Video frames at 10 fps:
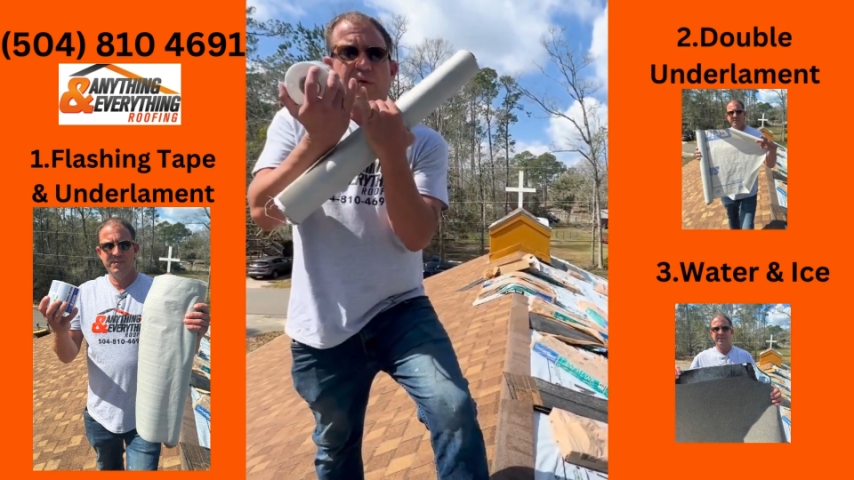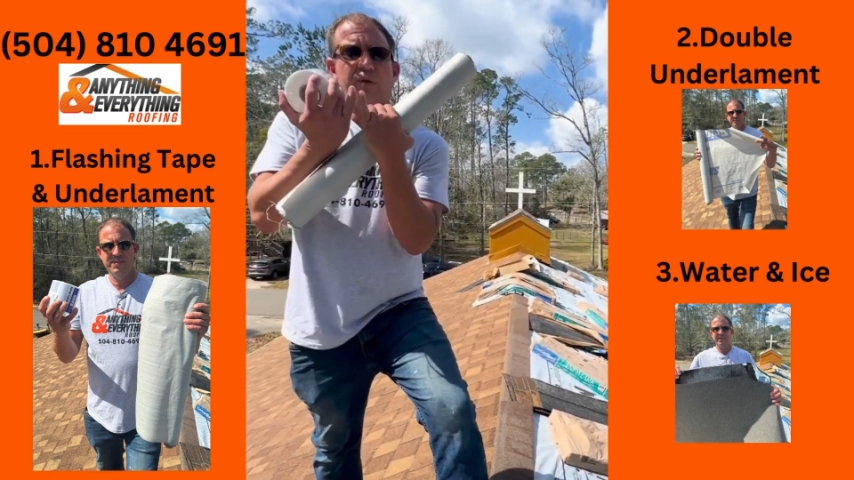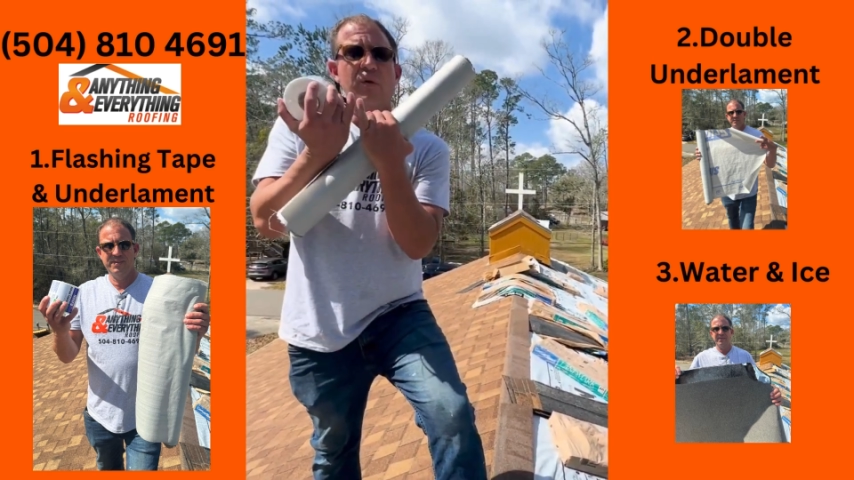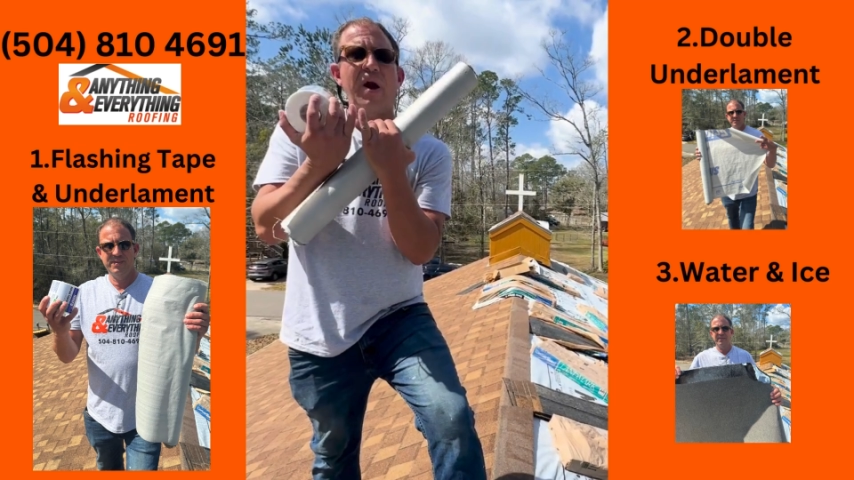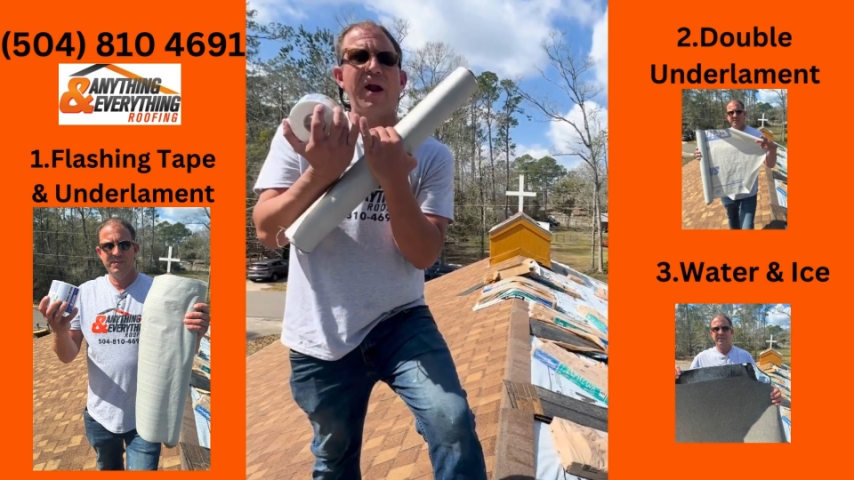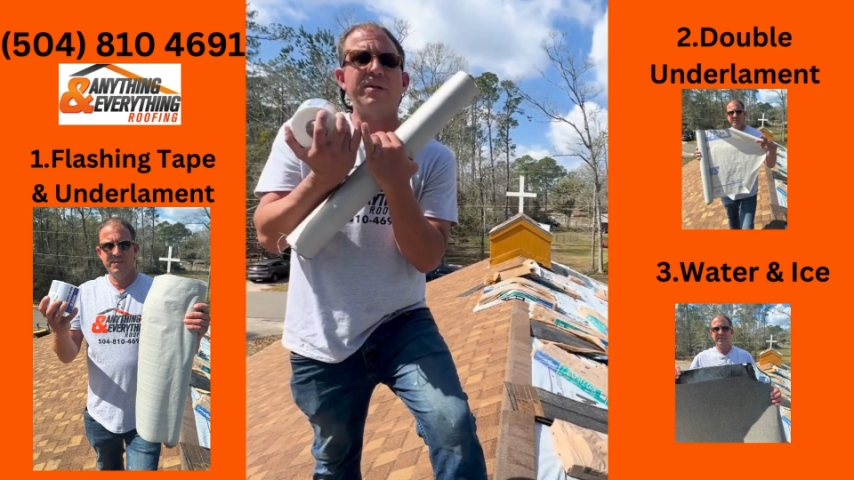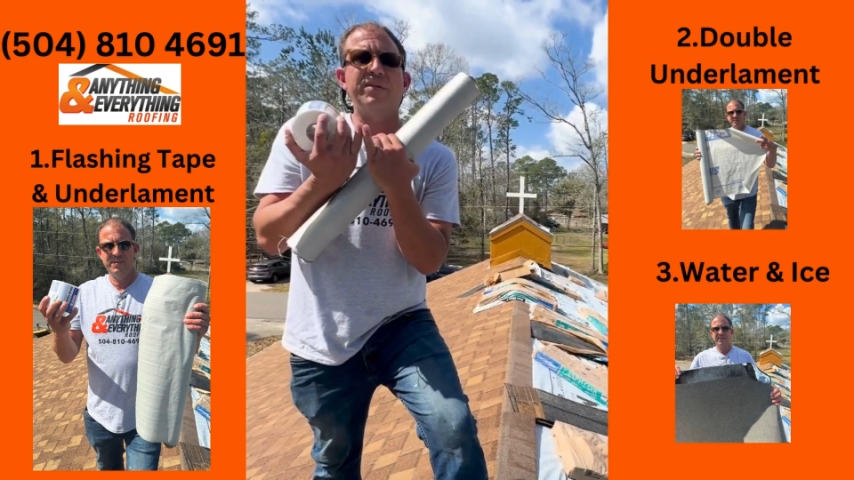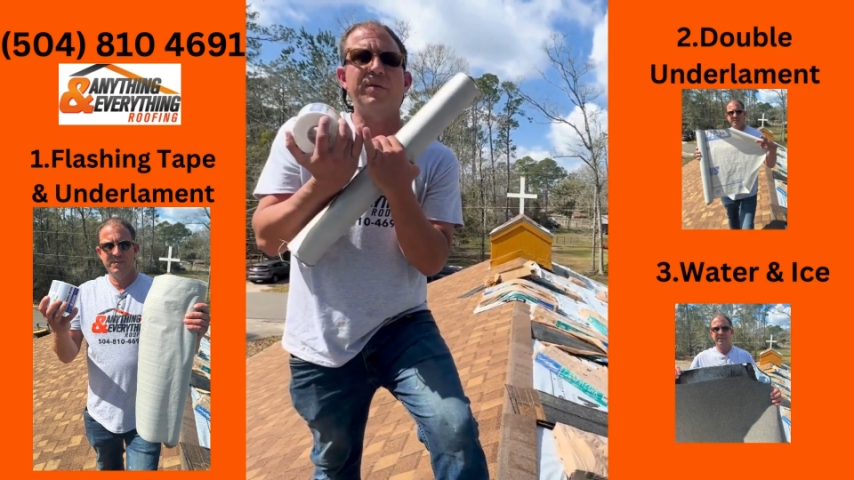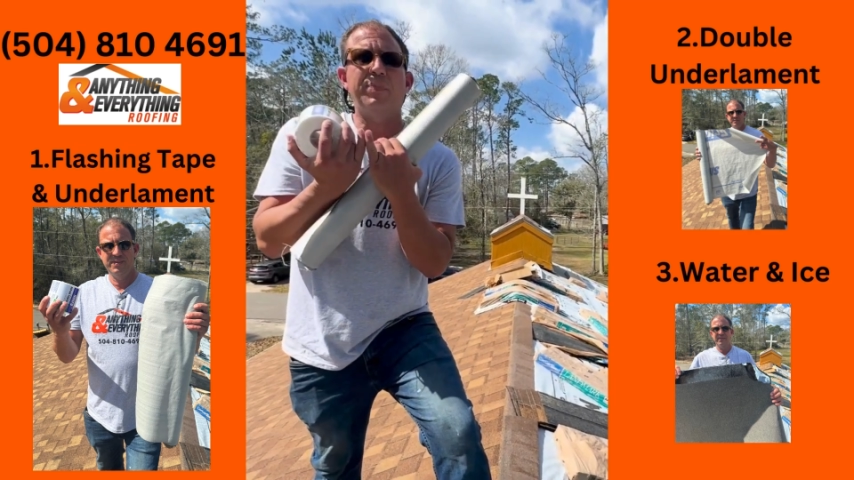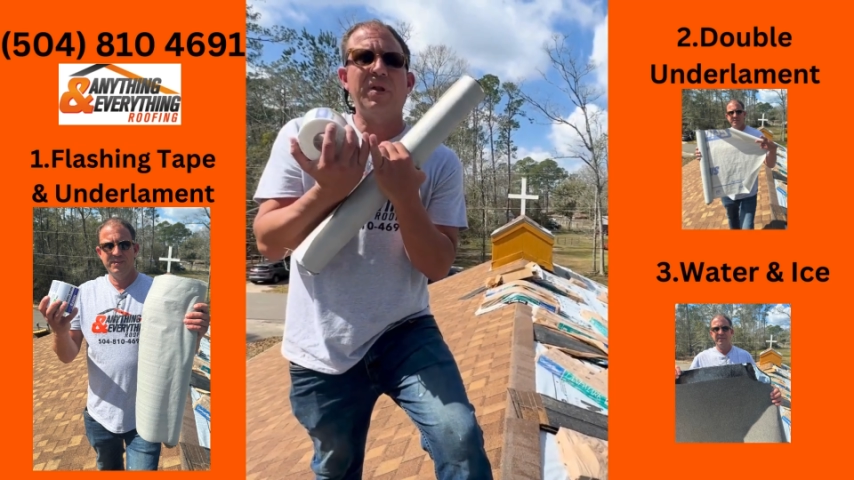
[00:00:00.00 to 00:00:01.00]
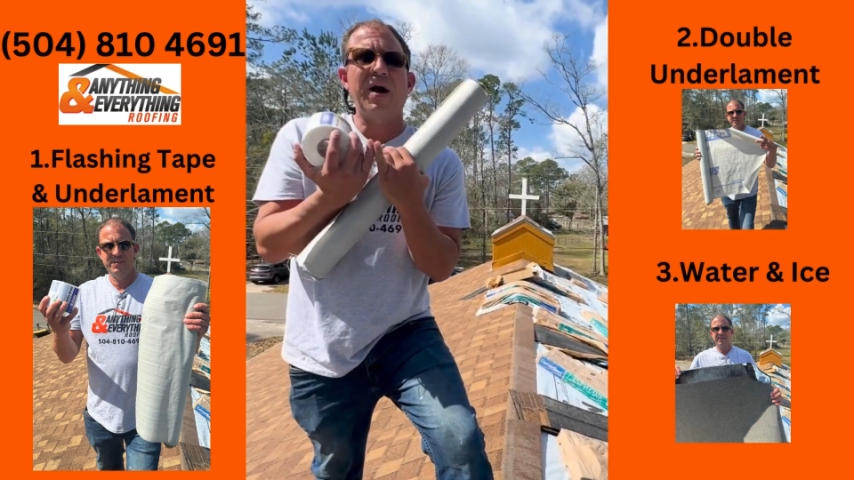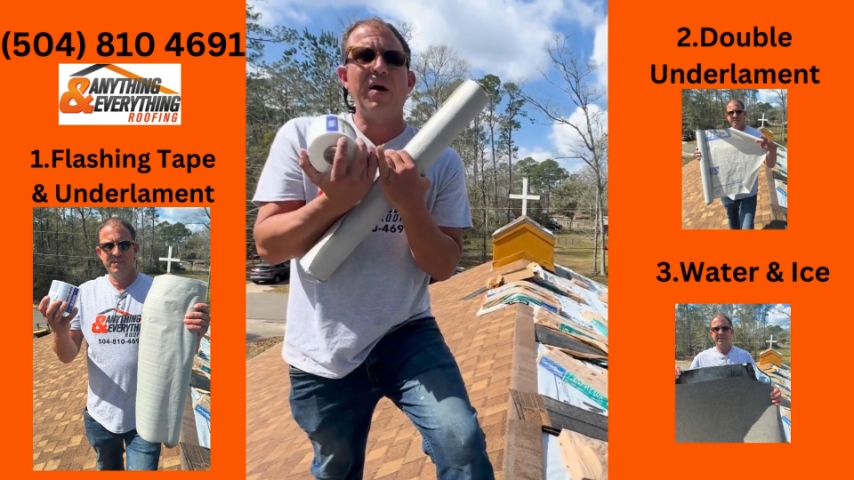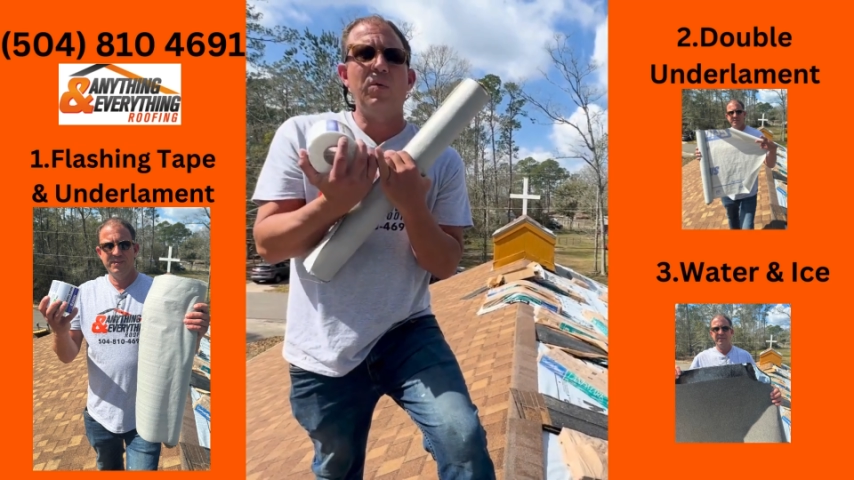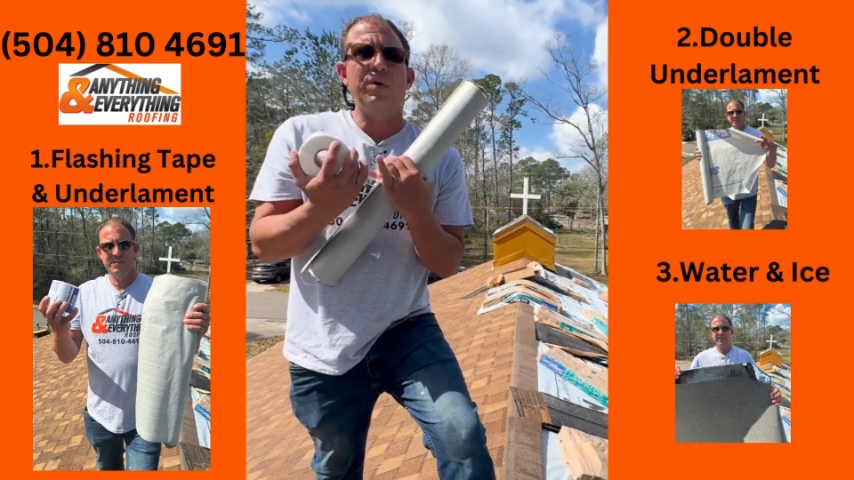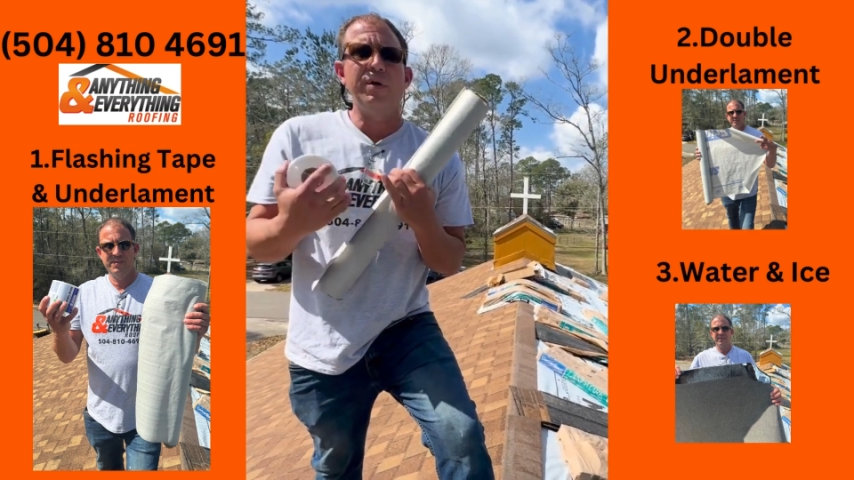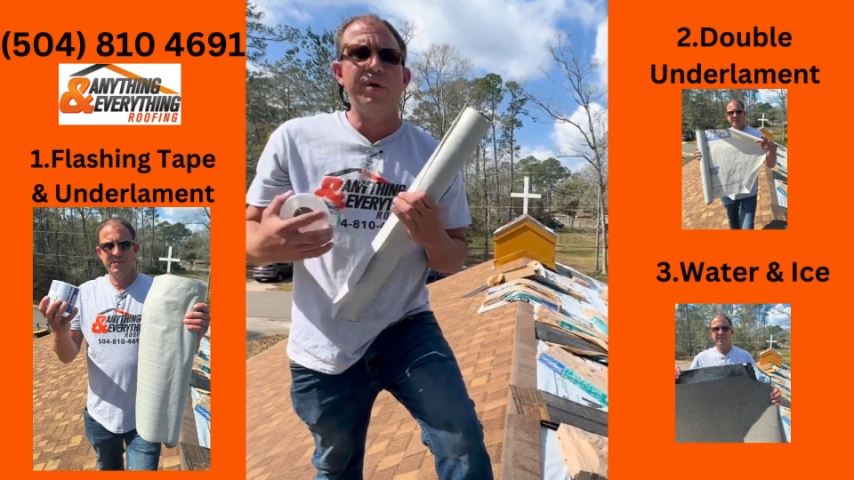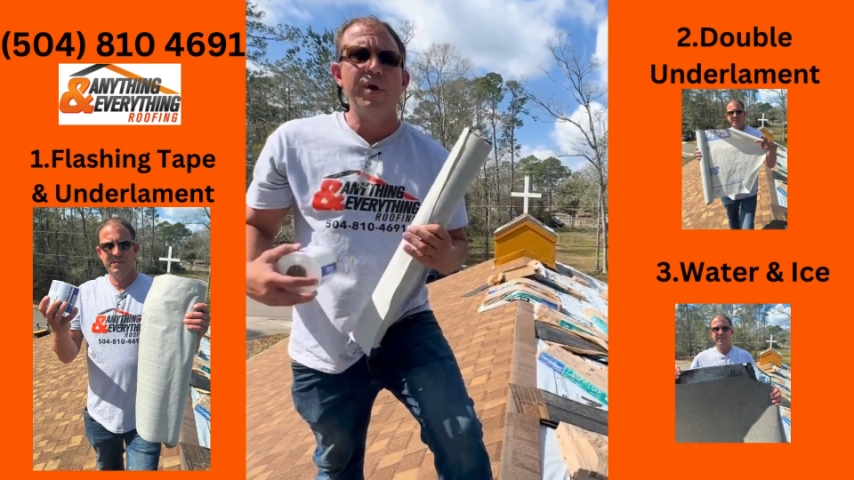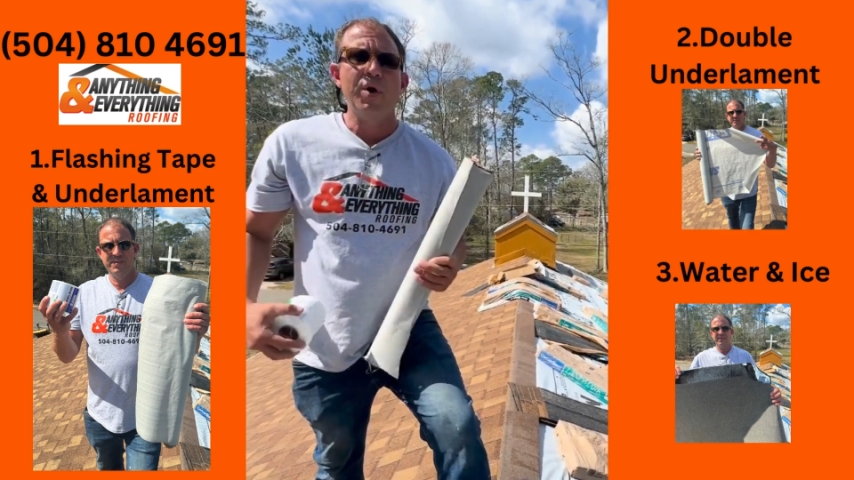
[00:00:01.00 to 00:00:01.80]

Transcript: the cracks of the plywood